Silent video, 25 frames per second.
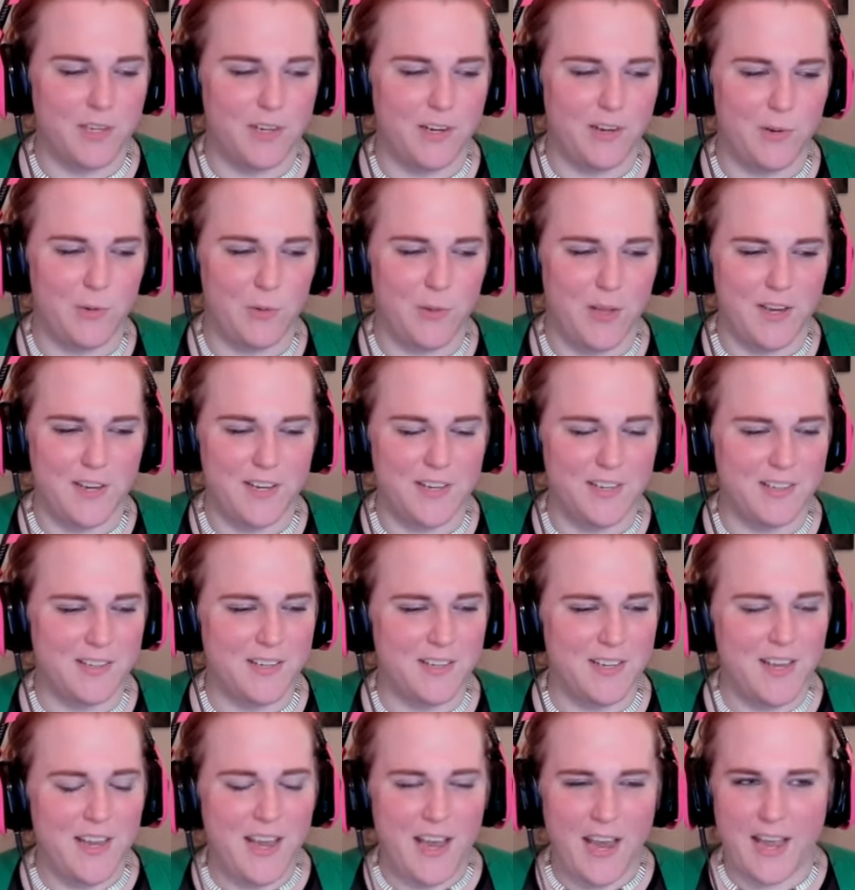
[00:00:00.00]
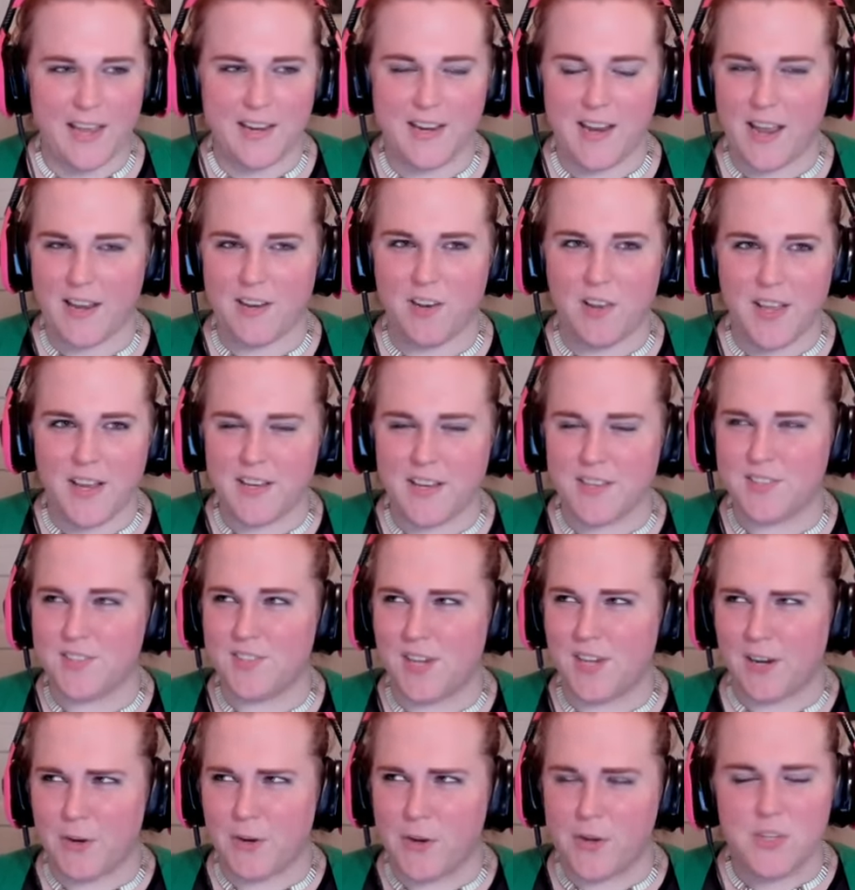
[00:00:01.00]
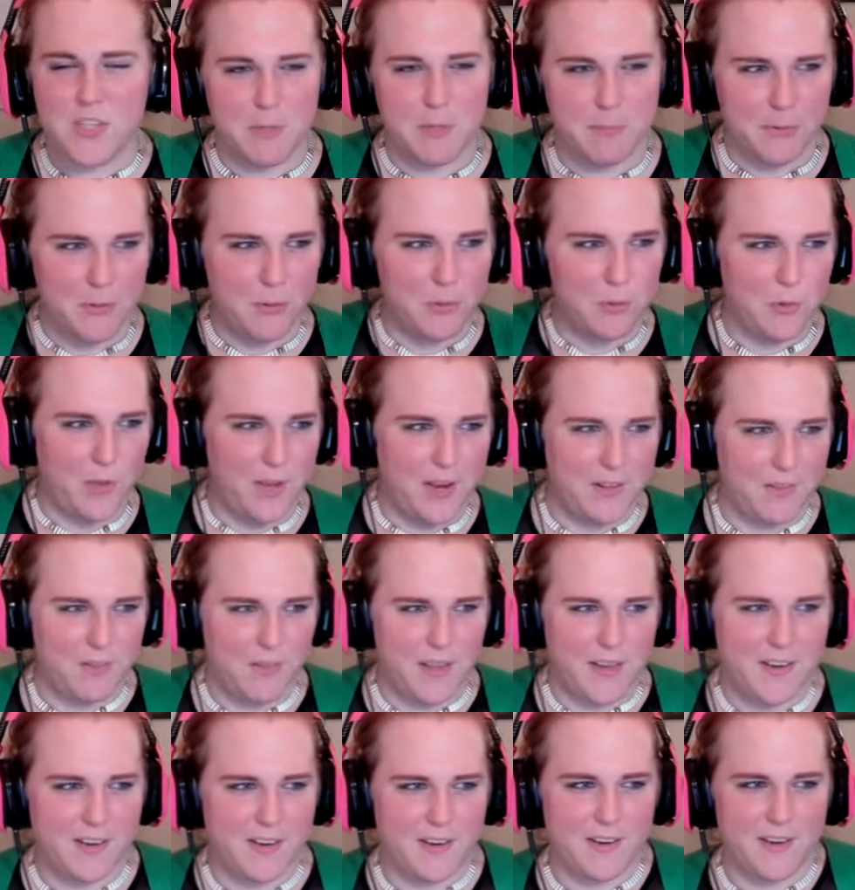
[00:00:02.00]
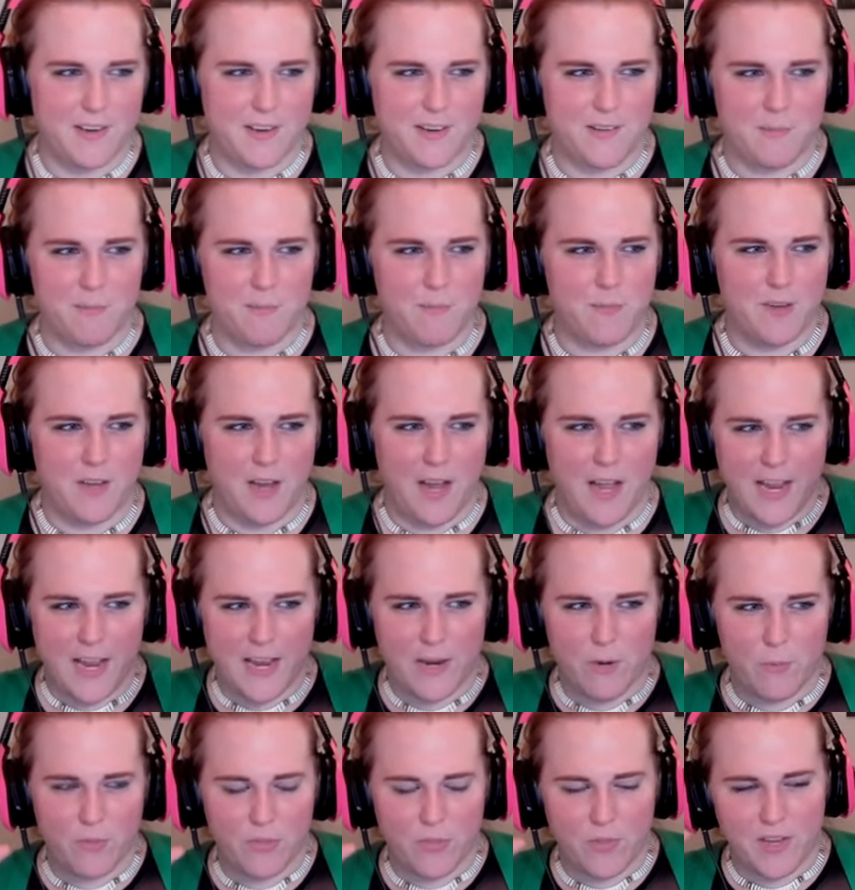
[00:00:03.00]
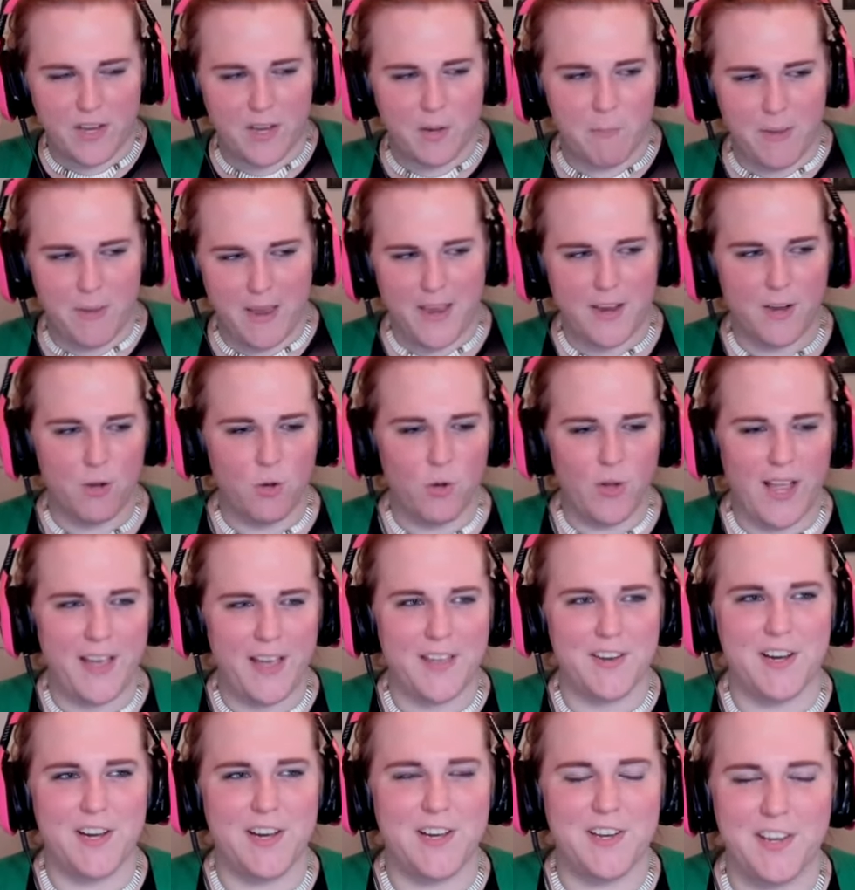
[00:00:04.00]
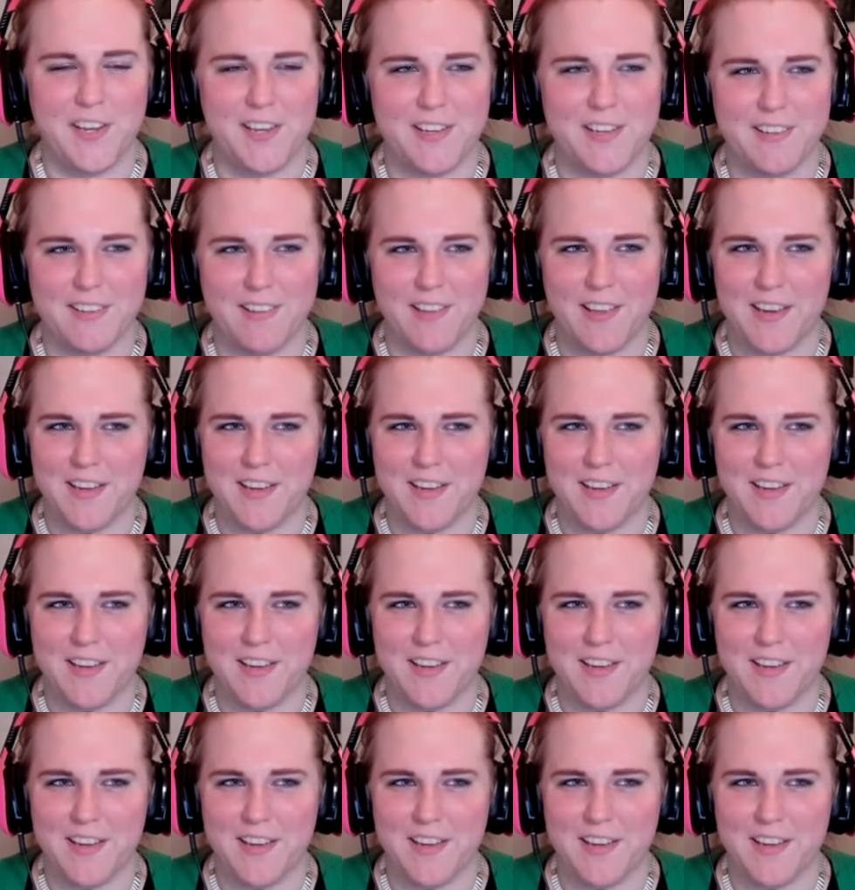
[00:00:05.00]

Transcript: You know, like had had like stereotypical like like guy with like a bagel head on it.